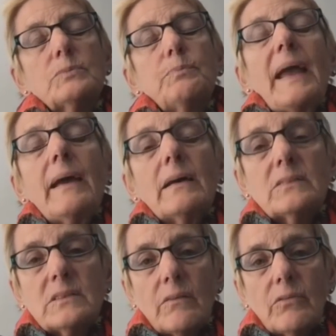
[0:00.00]

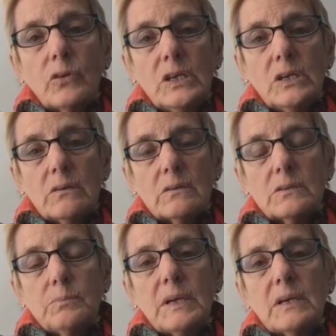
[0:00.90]
span several
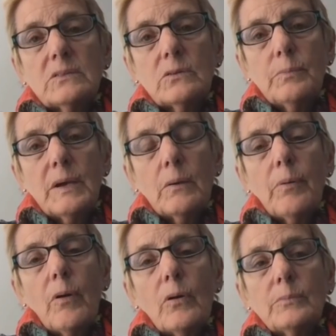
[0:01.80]
years because they're bigger
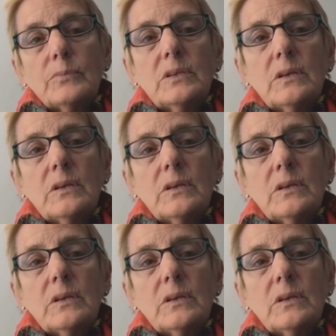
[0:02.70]
programs.